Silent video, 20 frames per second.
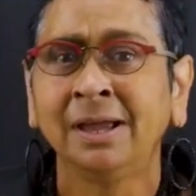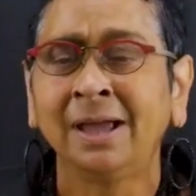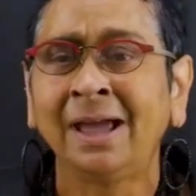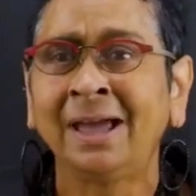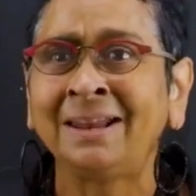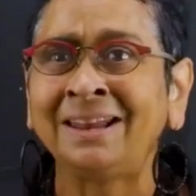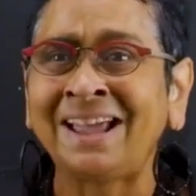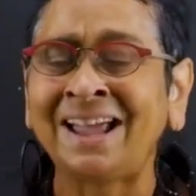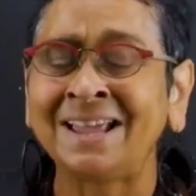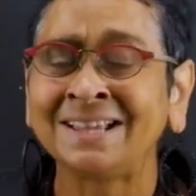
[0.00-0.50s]

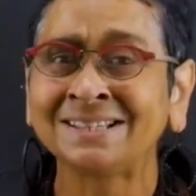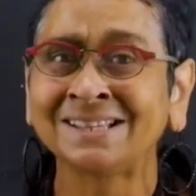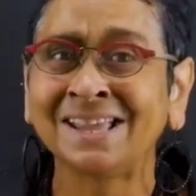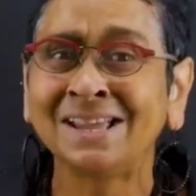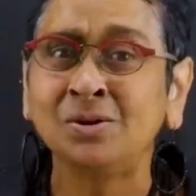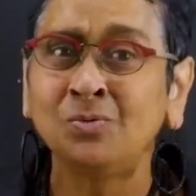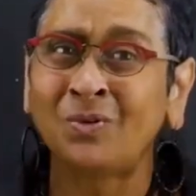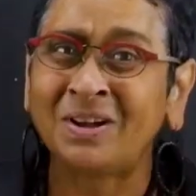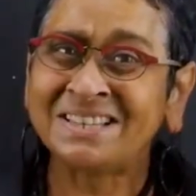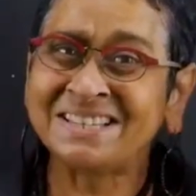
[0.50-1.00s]
and
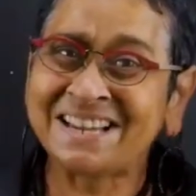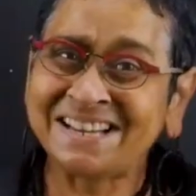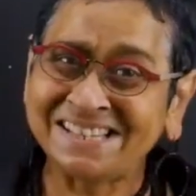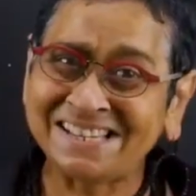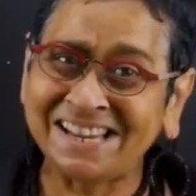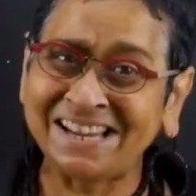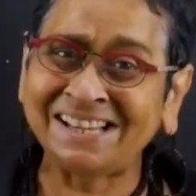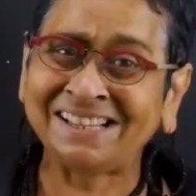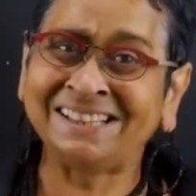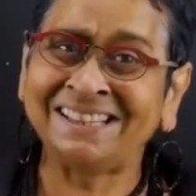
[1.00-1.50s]
asking, once I
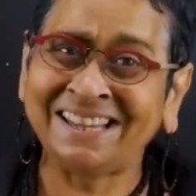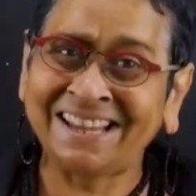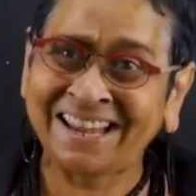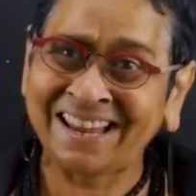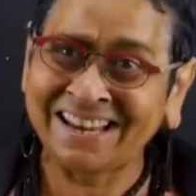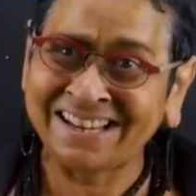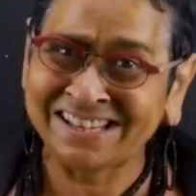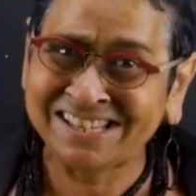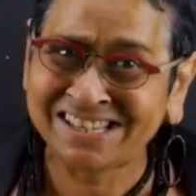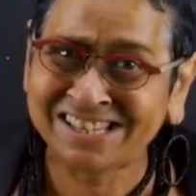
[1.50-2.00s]
take the
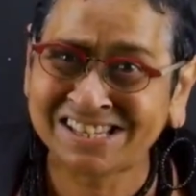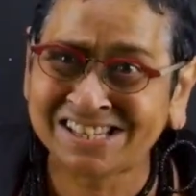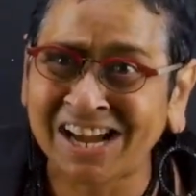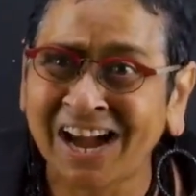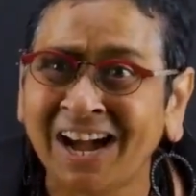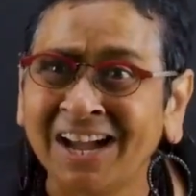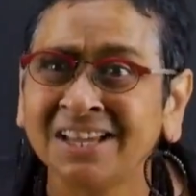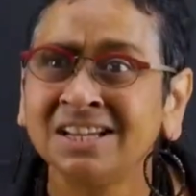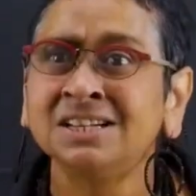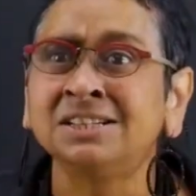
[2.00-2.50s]

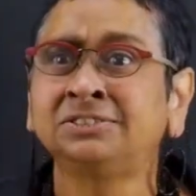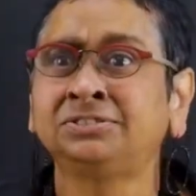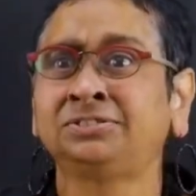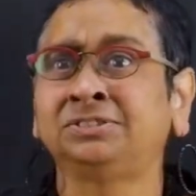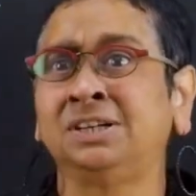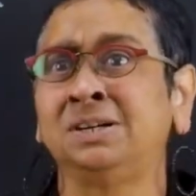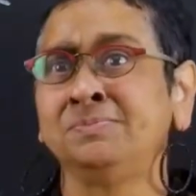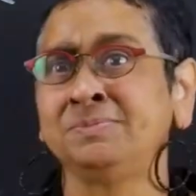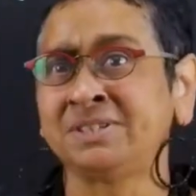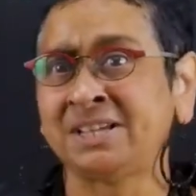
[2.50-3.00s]
entire
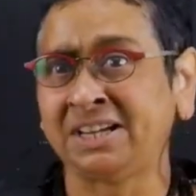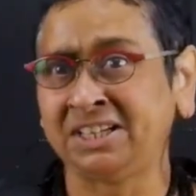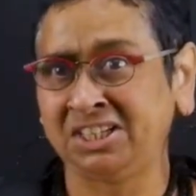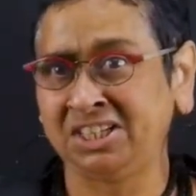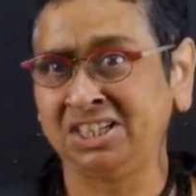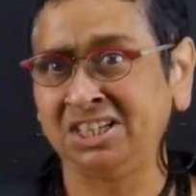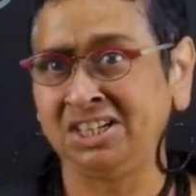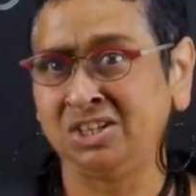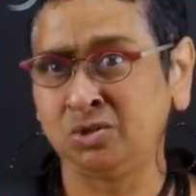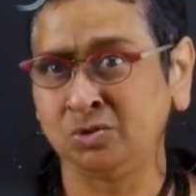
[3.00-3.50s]
firm
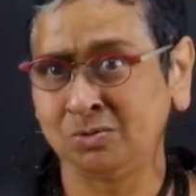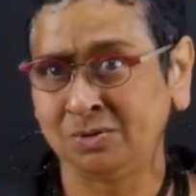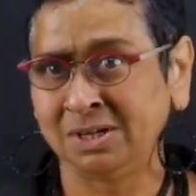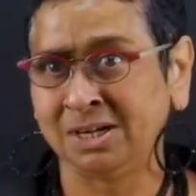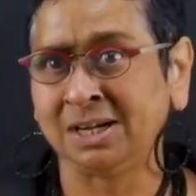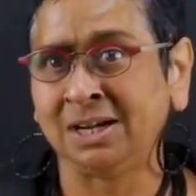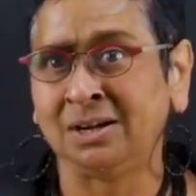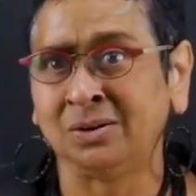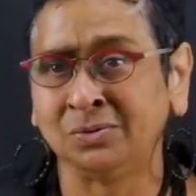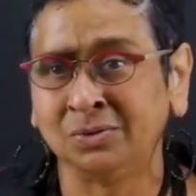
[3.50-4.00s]
sector into
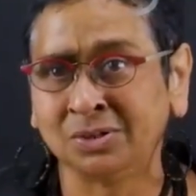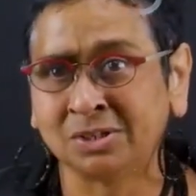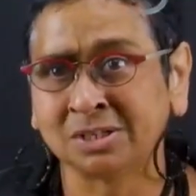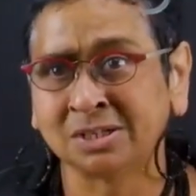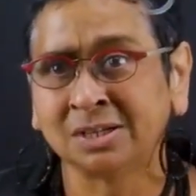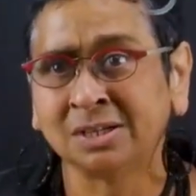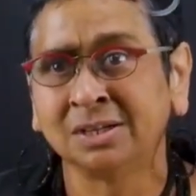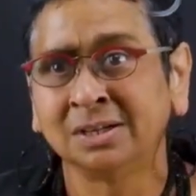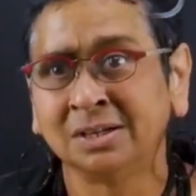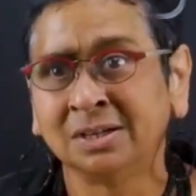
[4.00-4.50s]
account,
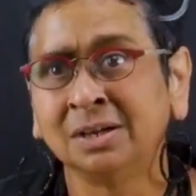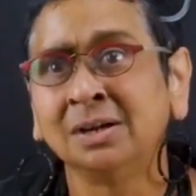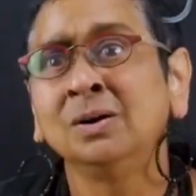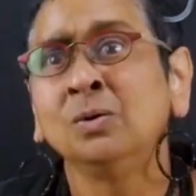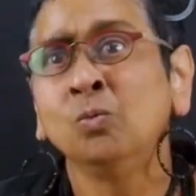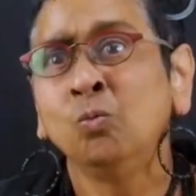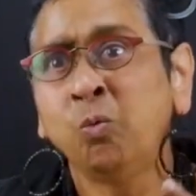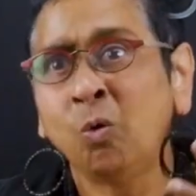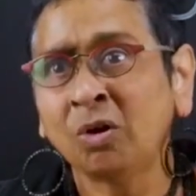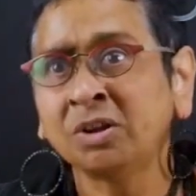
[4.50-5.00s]

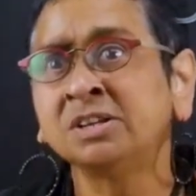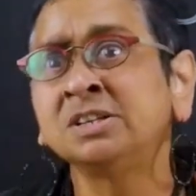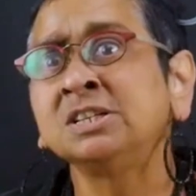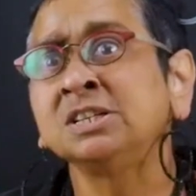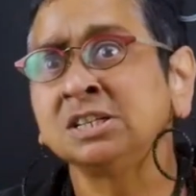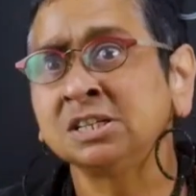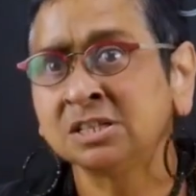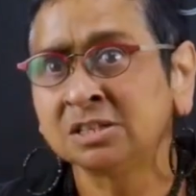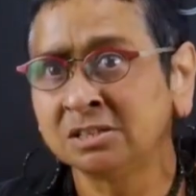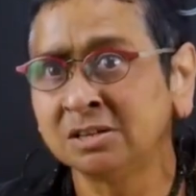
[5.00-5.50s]
what
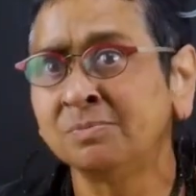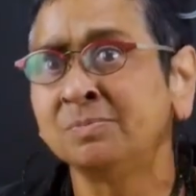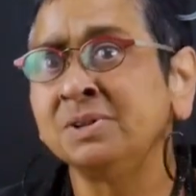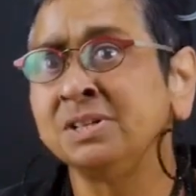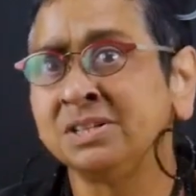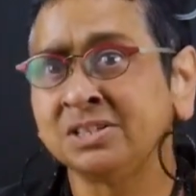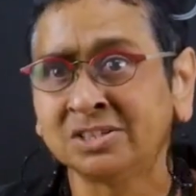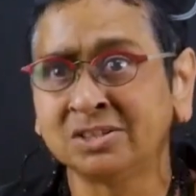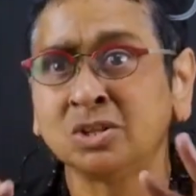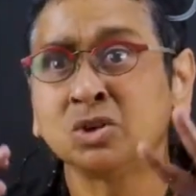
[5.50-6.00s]

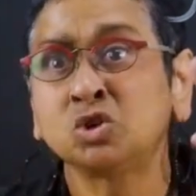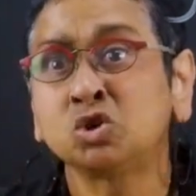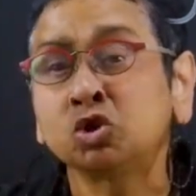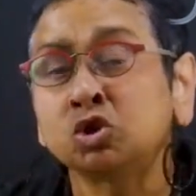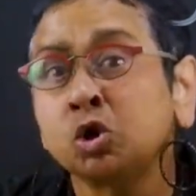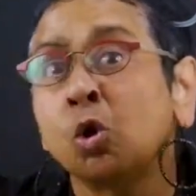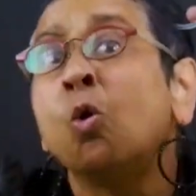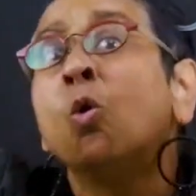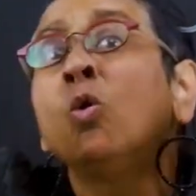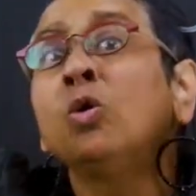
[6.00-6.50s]
determines the
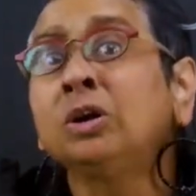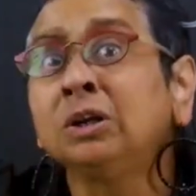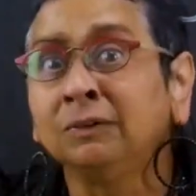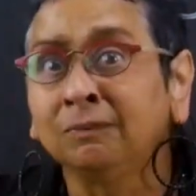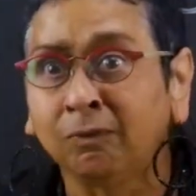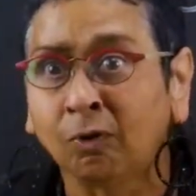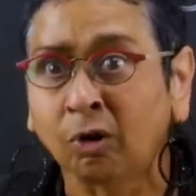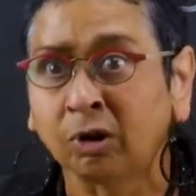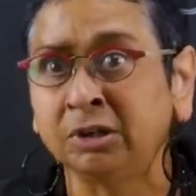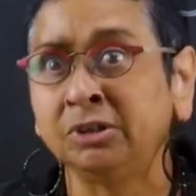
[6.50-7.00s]
total
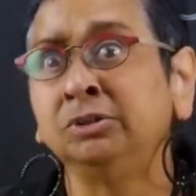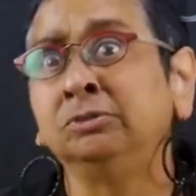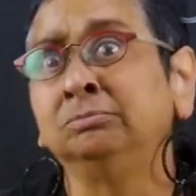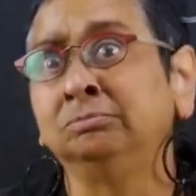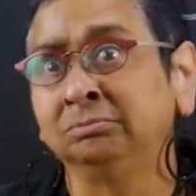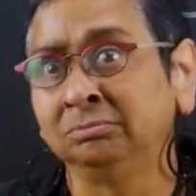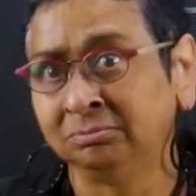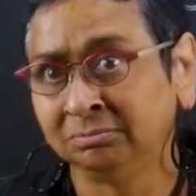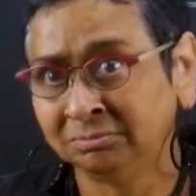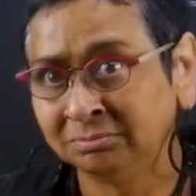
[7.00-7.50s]

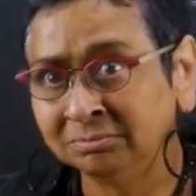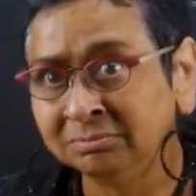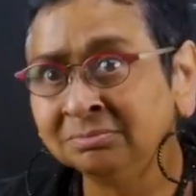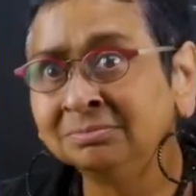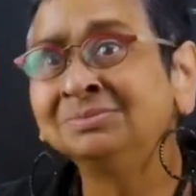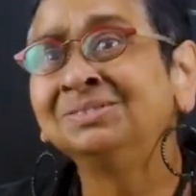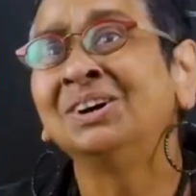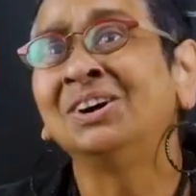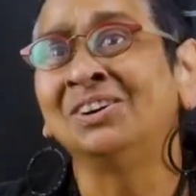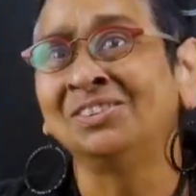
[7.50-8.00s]
volume
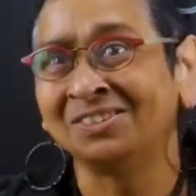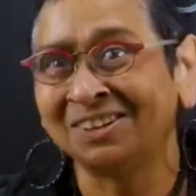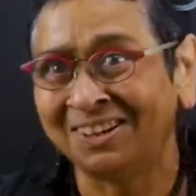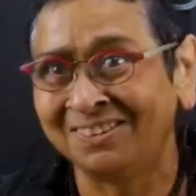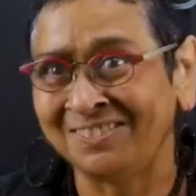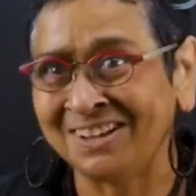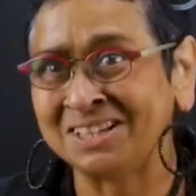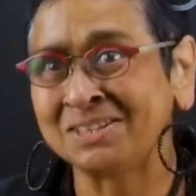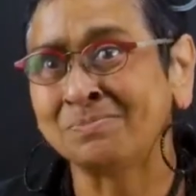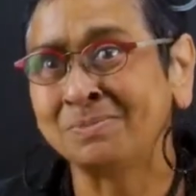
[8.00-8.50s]
of
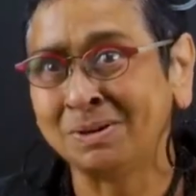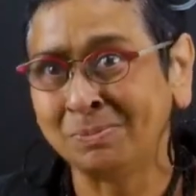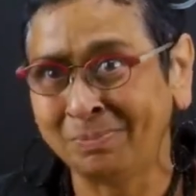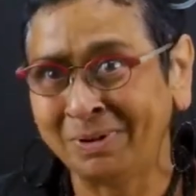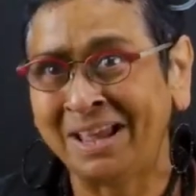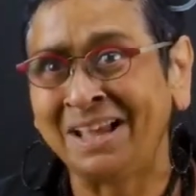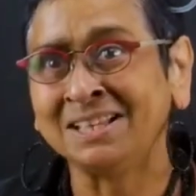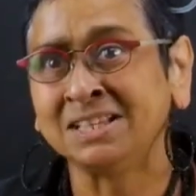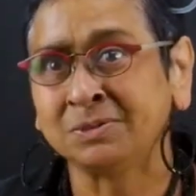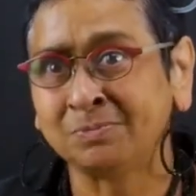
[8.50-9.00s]
investment
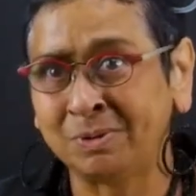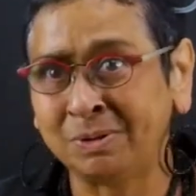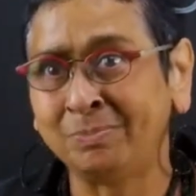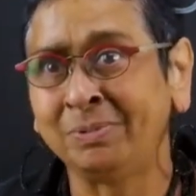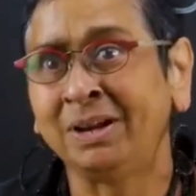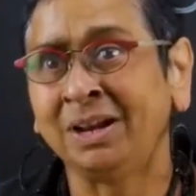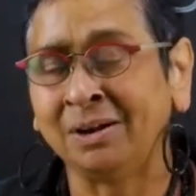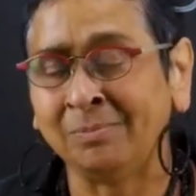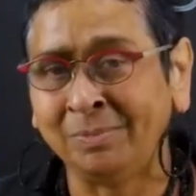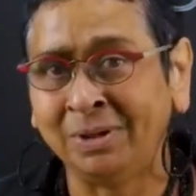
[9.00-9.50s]
plans
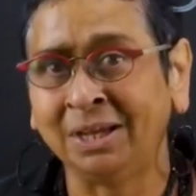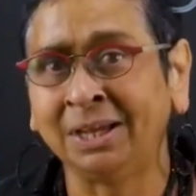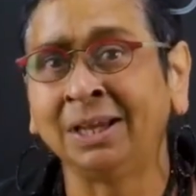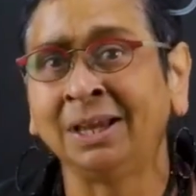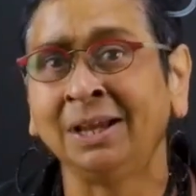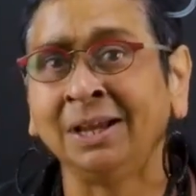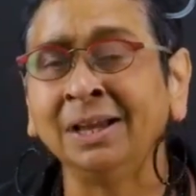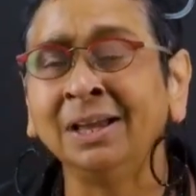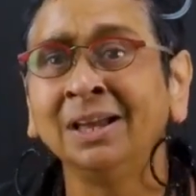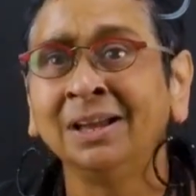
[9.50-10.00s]
people are
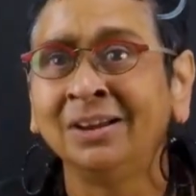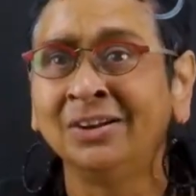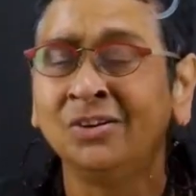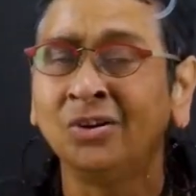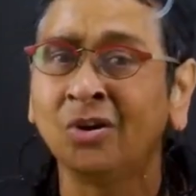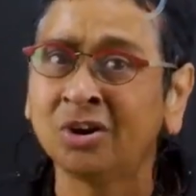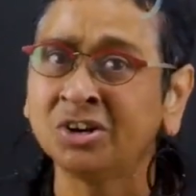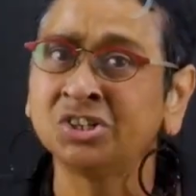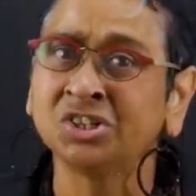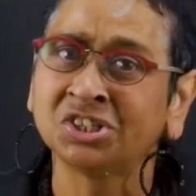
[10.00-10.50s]
making,
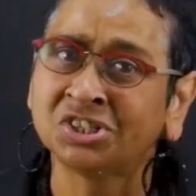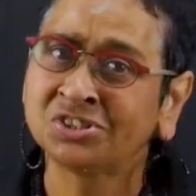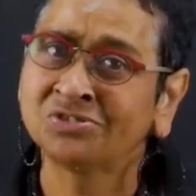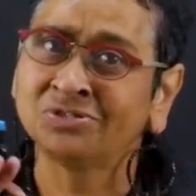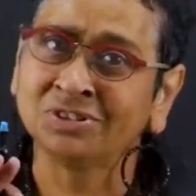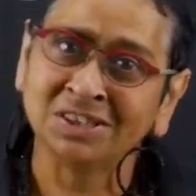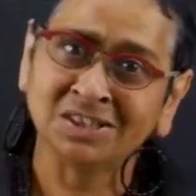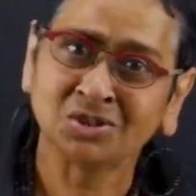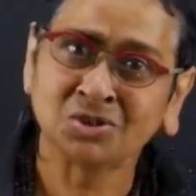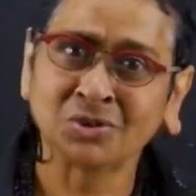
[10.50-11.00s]
not just
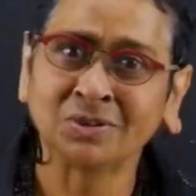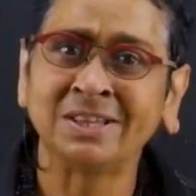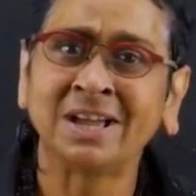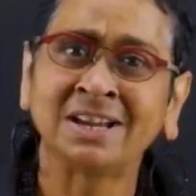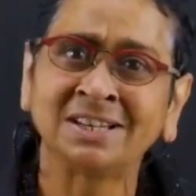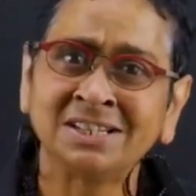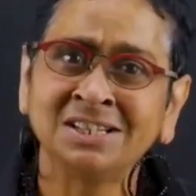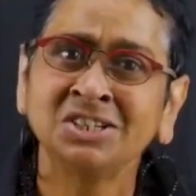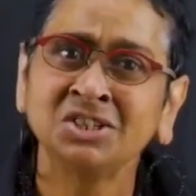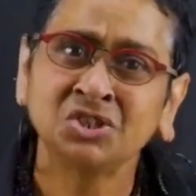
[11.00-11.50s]
for this or
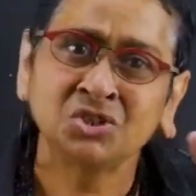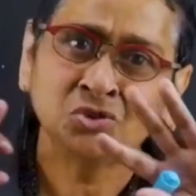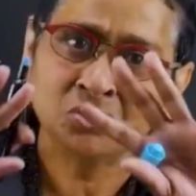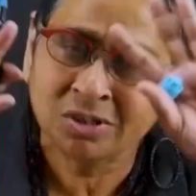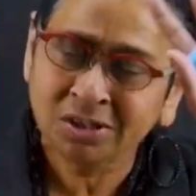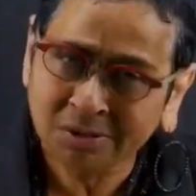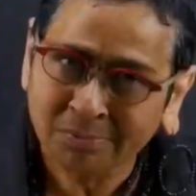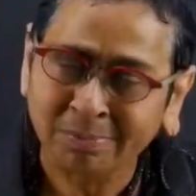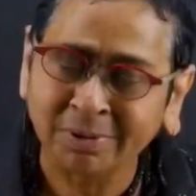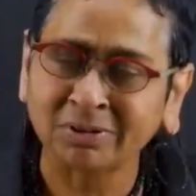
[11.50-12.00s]
that
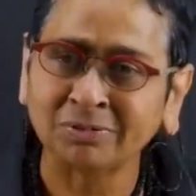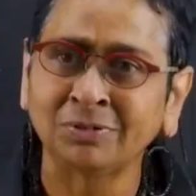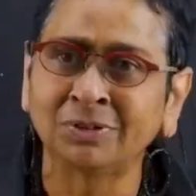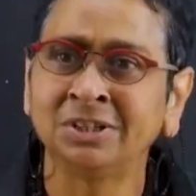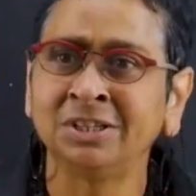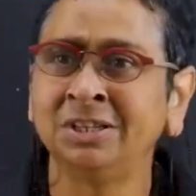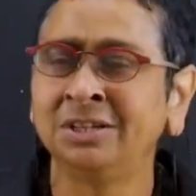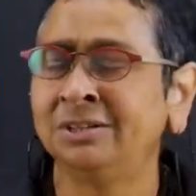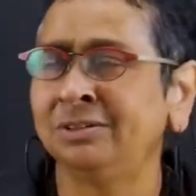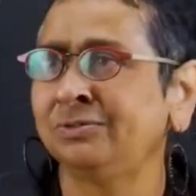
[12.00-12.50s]
industry, but for
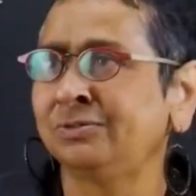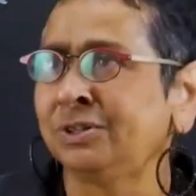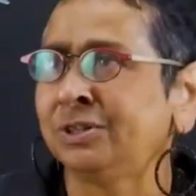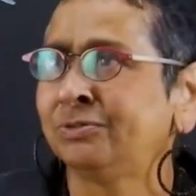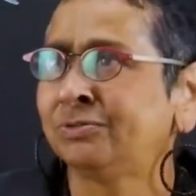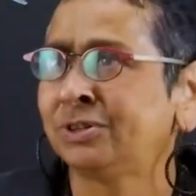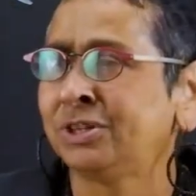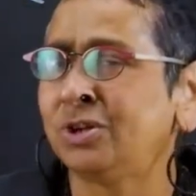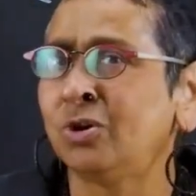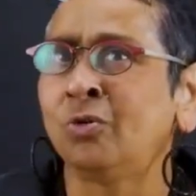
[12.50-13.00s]
the
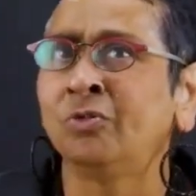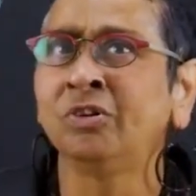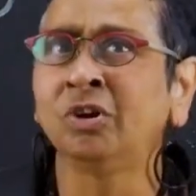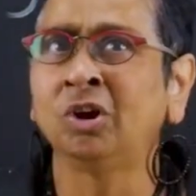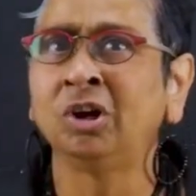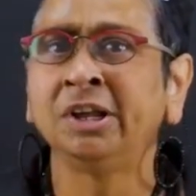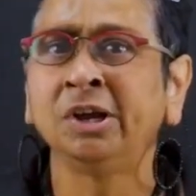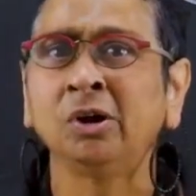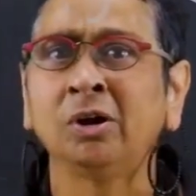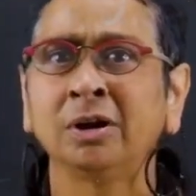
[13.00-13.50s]

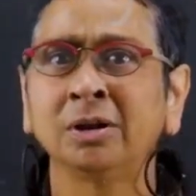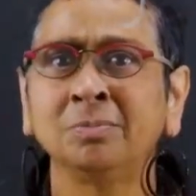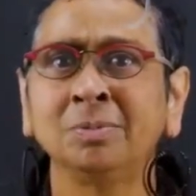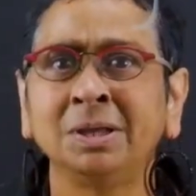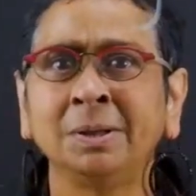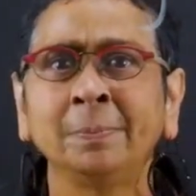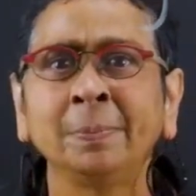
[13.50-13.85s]
overall economy.